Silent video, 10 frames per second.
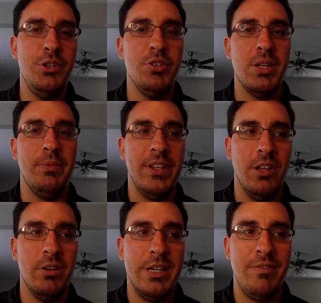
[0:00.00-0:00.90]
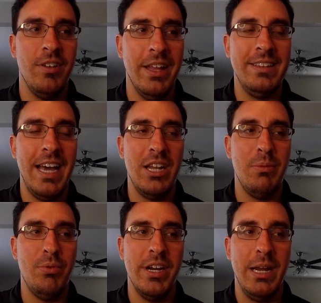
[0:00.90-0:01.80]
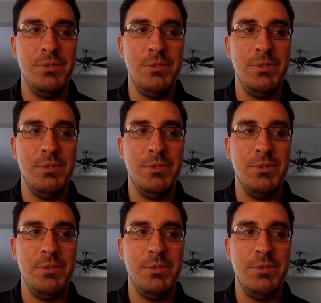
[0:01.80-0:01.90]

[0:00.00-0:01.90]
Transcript: do something a little different like that on the pregame